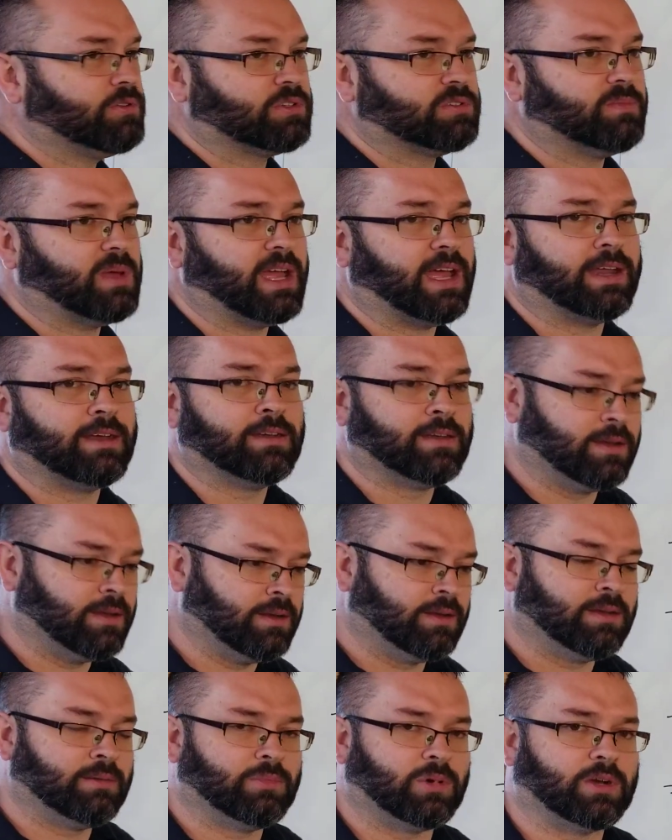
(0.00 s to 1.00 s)
is bad.
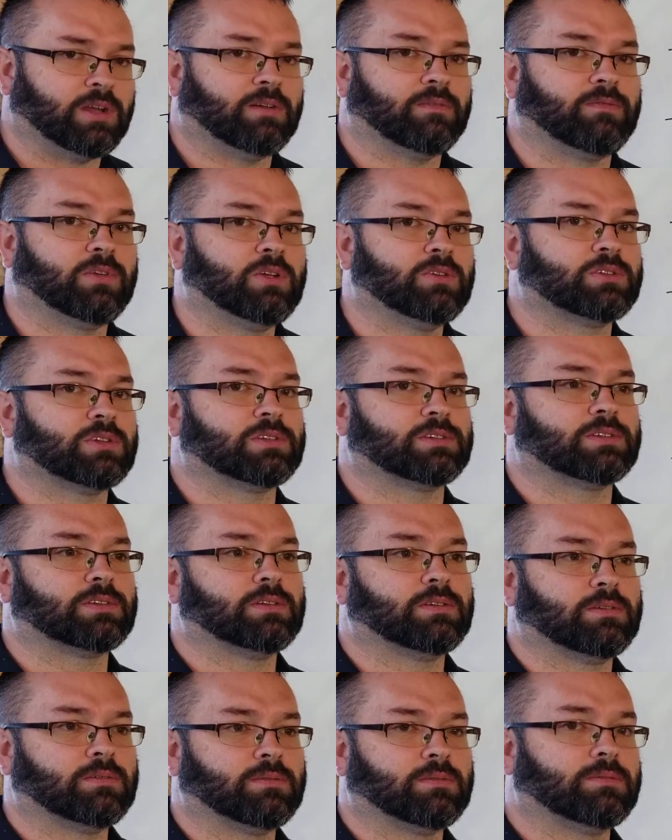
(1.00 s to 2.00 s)
But then fuses
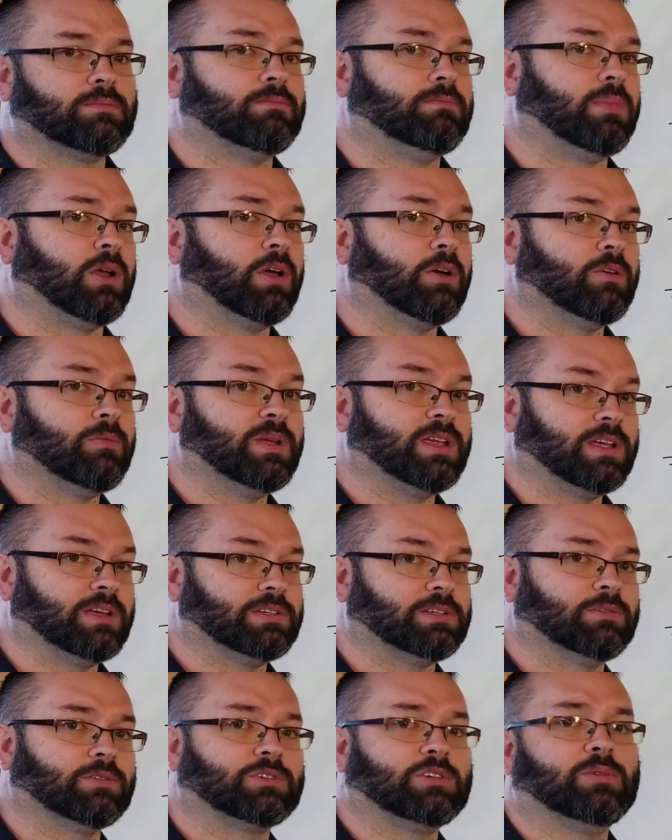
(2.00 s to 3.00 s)
blow because there
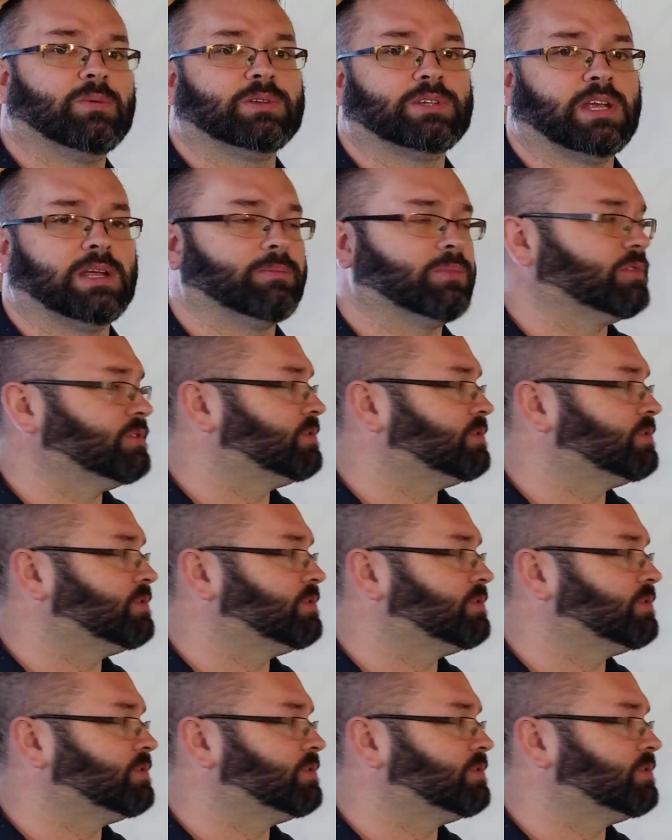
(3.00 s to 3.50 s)
was too much amperage